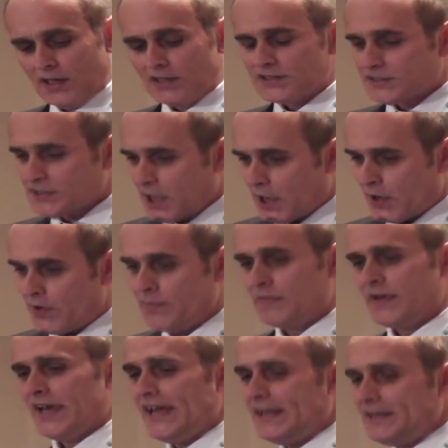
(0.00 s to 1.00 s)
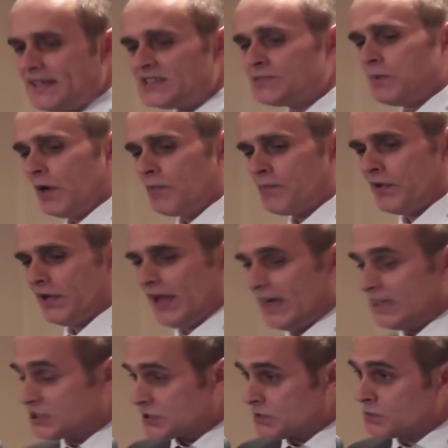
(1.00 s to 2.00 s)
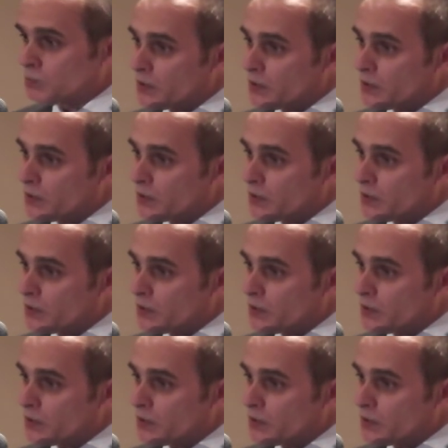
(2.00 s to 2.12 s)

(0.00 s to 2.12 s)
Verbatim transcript: So, in this population